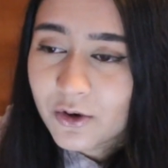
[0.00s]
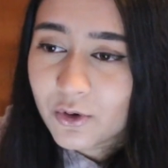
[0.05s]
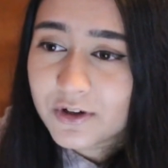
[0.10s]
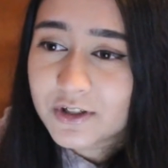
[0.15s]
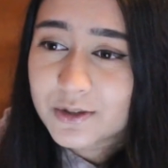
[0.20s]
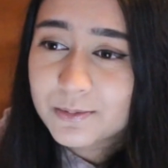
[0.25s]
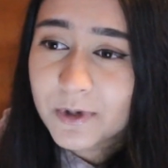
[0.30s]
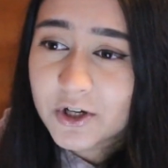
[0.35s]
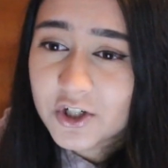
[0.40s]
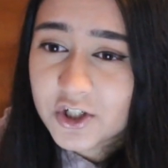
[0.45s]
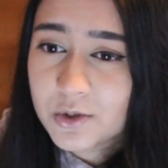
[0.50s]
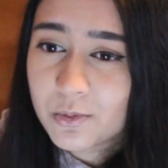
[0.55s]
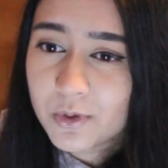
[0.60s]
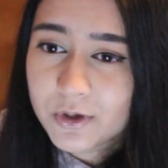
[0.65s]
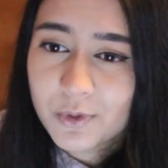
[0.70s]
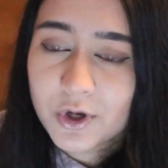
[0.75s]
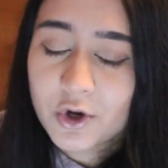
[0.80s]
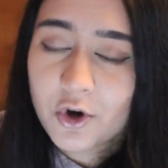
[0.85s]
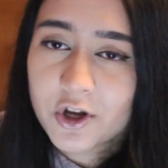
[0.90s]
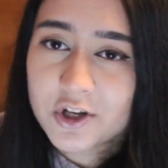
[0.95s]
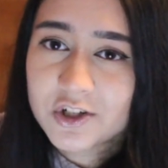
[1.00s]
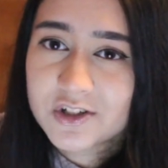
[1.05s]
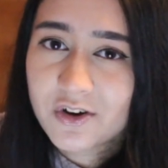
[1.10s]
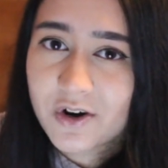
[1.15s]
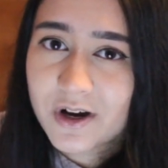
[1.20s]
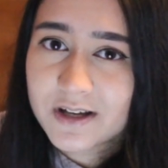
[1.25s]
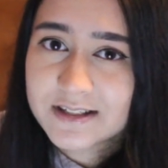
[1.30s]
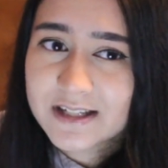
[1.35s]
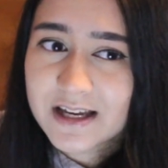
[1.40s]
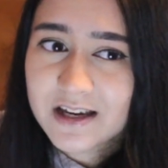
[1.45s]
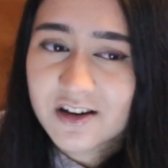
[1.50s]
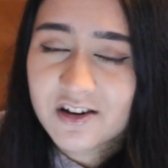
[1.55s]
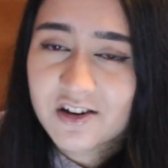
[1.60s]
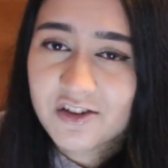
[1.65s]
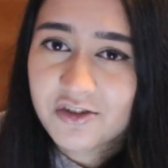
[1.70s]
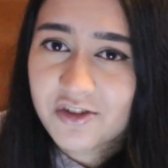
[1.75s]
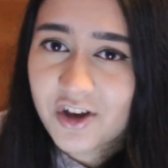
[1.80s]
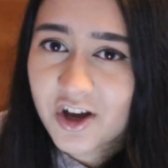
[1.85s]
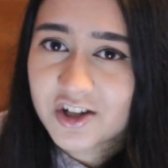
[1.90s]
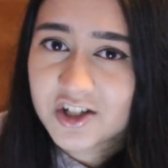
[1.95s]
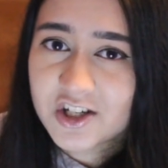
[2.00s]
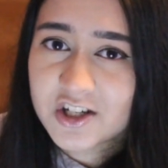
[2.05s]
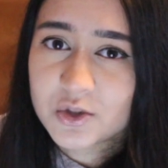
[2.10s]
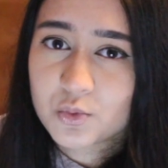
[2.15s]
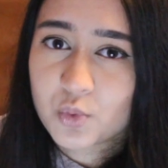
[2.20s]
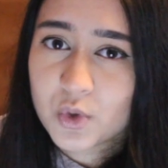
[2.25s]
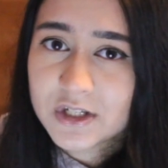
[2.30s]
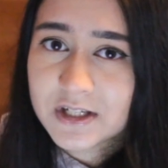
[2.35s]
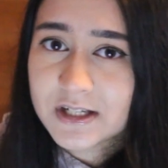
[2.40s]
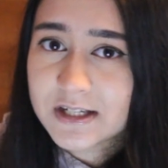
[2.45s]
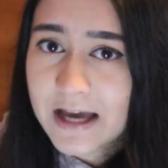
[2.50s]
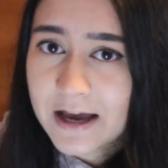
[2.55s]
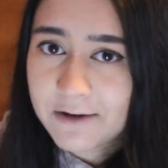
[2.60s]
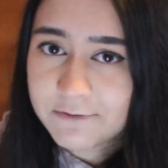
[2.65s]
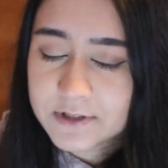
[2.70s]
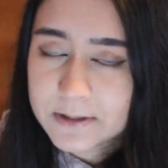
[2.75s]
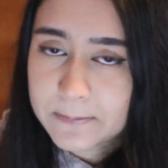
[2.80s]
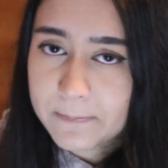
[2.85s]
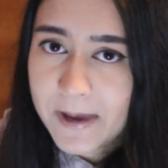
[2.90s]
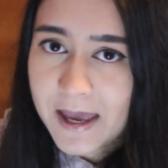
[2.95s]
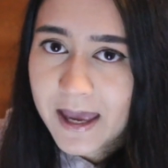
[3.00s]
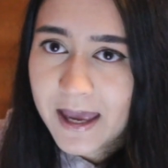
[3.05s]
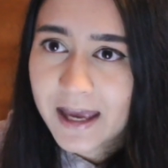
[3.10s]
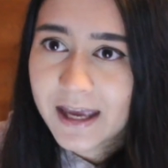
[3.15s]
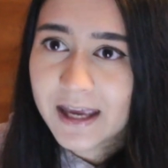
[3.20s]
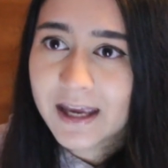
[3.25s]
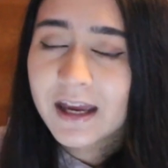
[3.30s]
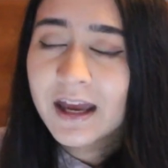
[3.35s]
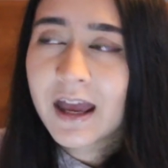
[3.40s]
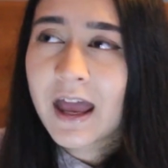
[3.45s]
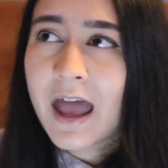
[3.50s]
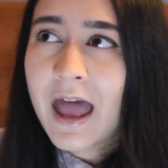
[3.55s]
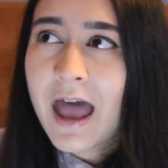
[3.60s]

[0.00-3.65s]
or especially when we got into our second and third years, we did have to pay.